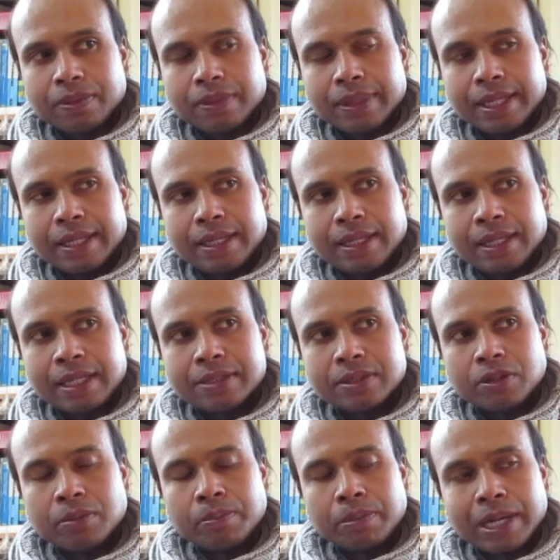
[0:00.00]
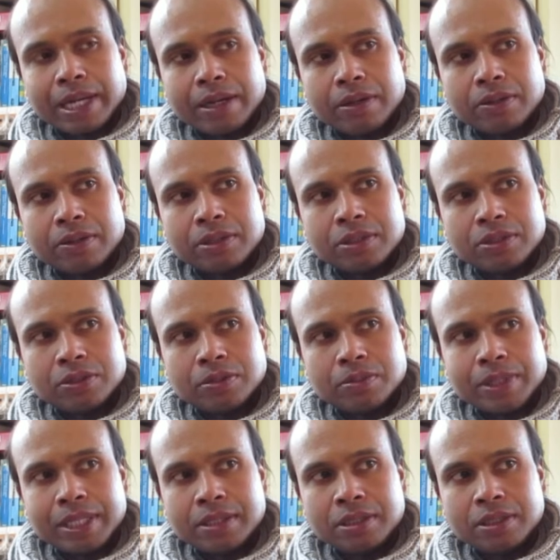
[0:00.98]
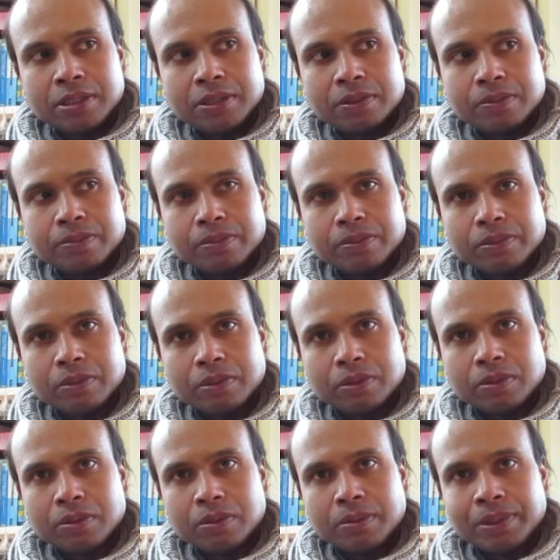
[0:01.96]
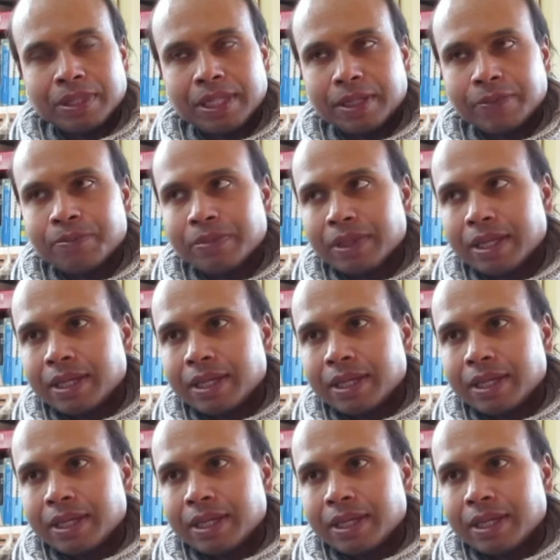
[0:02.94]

then it has no power to torment you or everything.